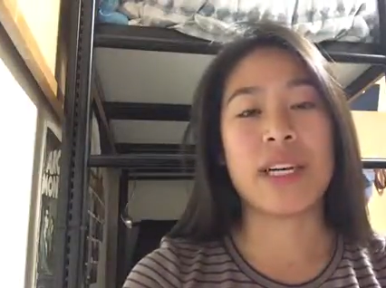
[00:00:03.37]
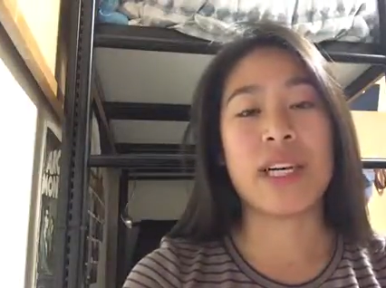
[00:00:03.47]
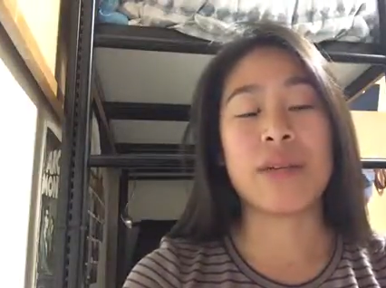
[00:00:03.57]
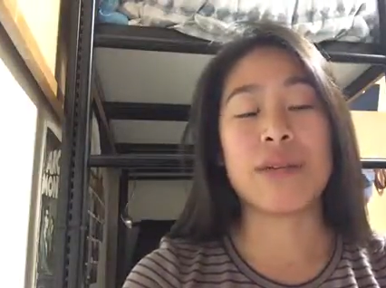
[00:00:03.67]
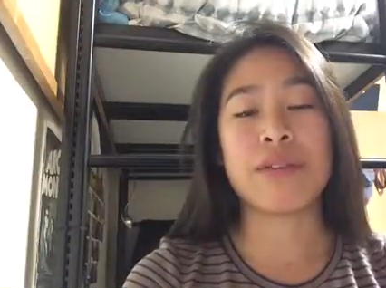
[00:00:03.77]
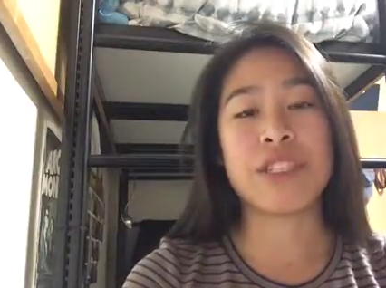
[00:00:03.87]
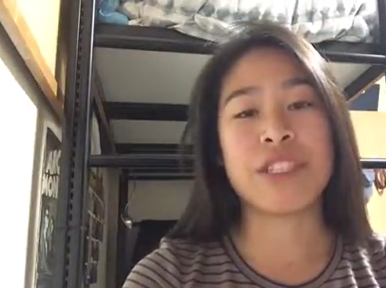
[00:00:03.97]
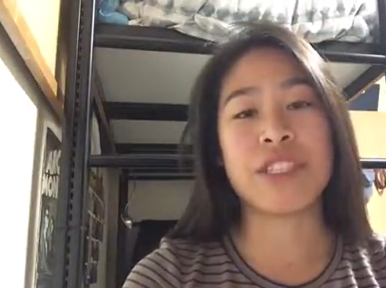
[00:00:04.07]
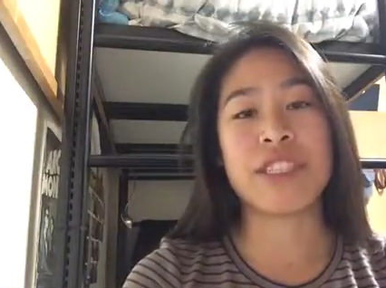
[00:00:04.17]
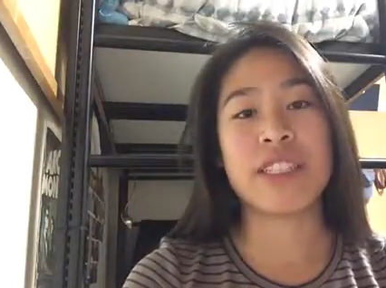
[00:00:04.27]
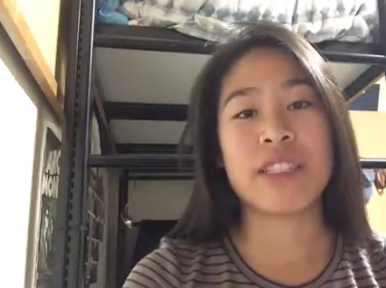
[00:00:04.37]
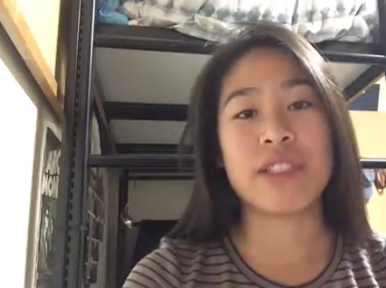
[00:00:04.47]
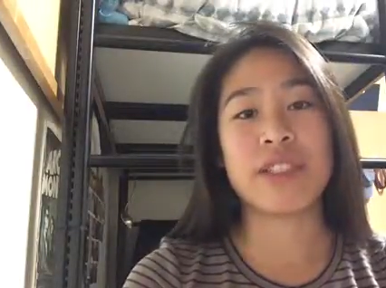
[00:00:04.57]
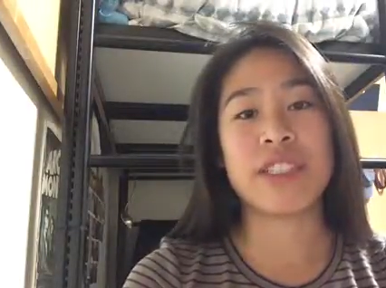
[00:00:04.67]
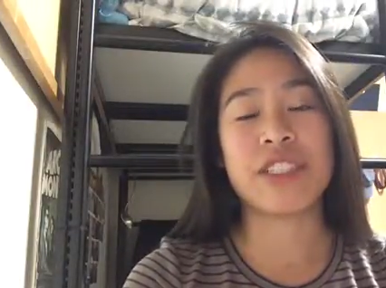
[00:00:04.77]
I'm a first year
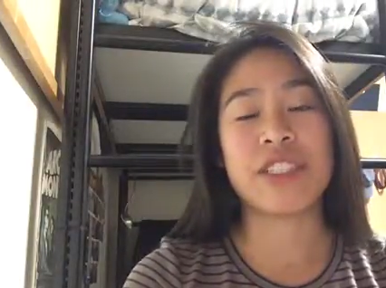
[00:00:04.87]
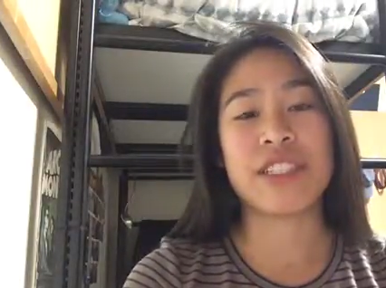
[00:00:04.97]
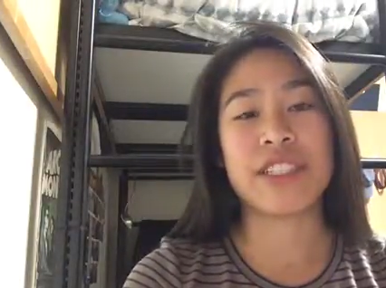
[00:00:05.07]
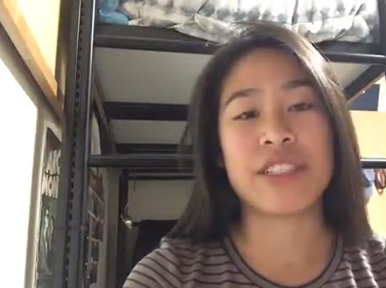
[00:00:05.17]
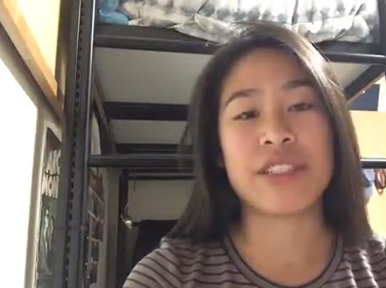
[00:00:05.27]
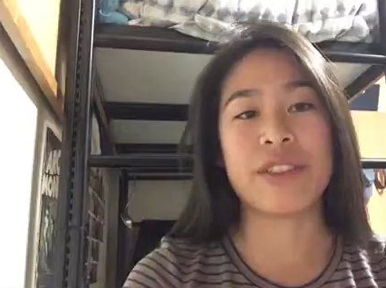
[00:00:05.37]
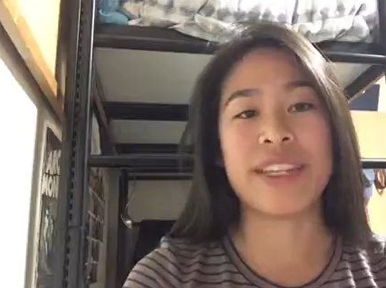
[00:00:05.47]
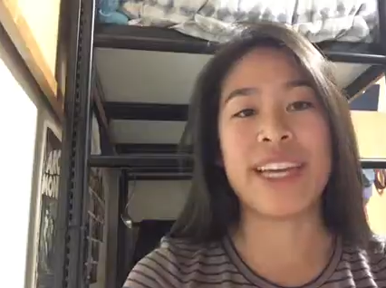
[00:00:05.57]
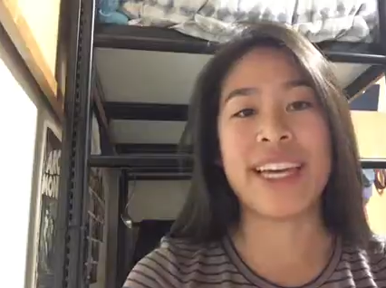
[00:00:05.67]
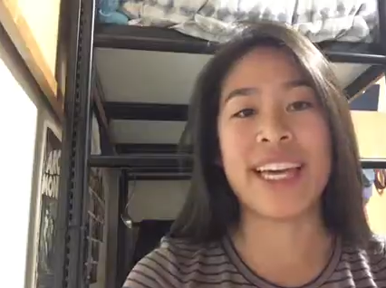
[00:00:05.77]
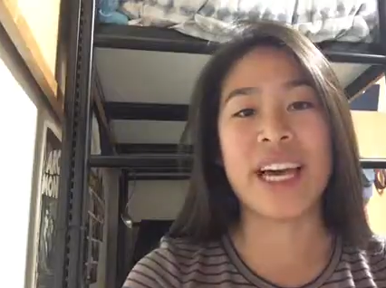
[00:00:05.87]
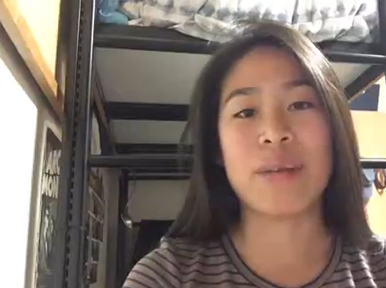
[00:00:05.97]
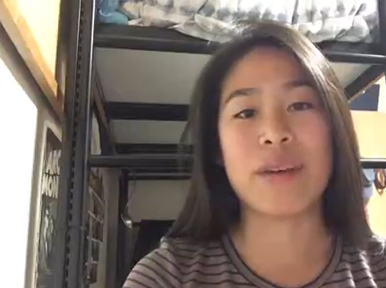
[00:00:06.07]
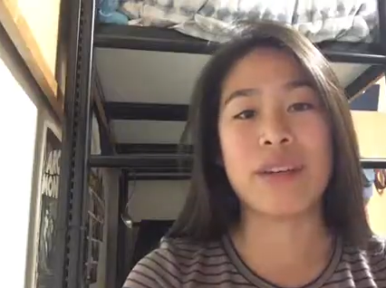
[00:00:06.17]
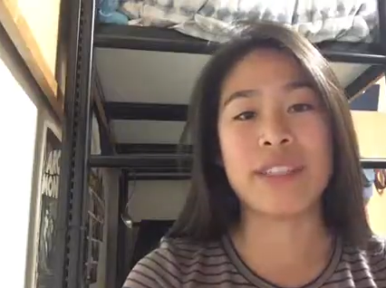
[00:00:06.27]
electrical engineering student at Cal
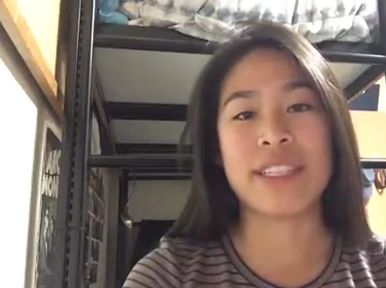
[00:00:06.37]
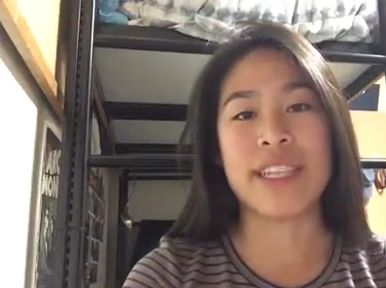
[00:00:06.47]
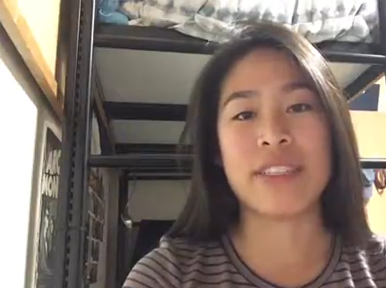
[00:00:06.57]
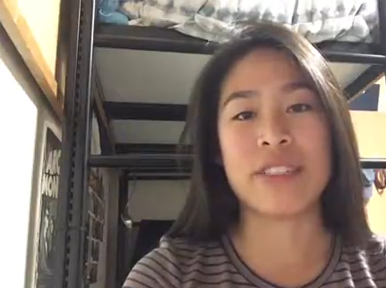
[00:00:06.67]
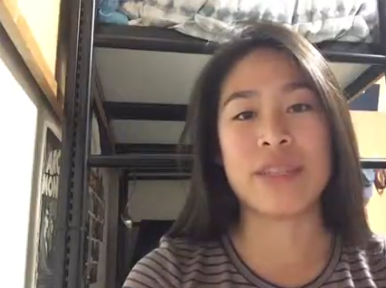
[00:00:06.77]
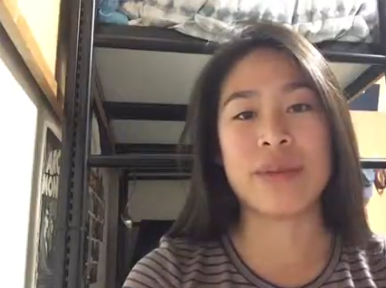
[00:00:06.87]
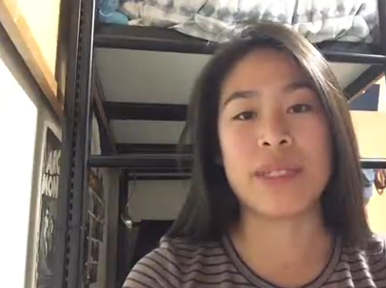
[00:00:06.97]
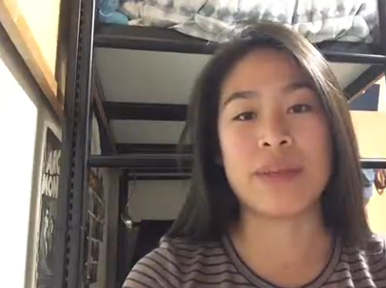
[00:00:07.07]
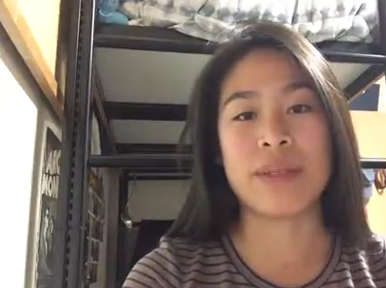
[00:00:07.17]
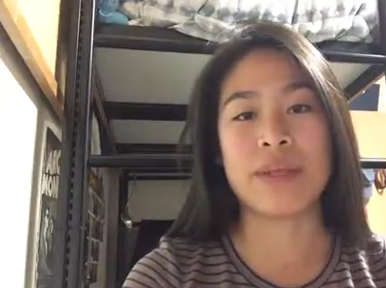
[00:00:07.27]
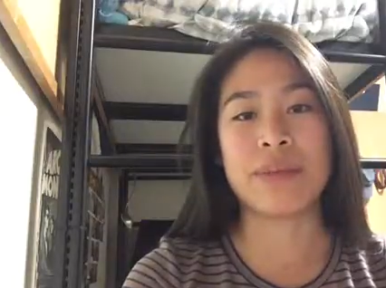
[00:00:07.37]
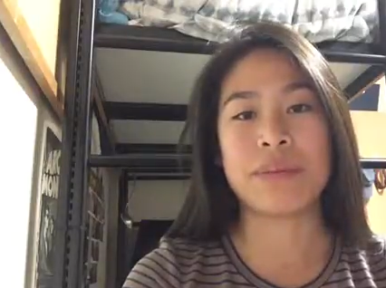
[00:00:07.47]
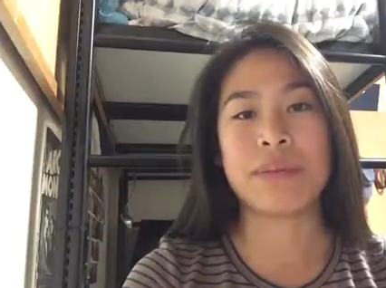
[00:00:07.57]
Poly San Luis Obispo.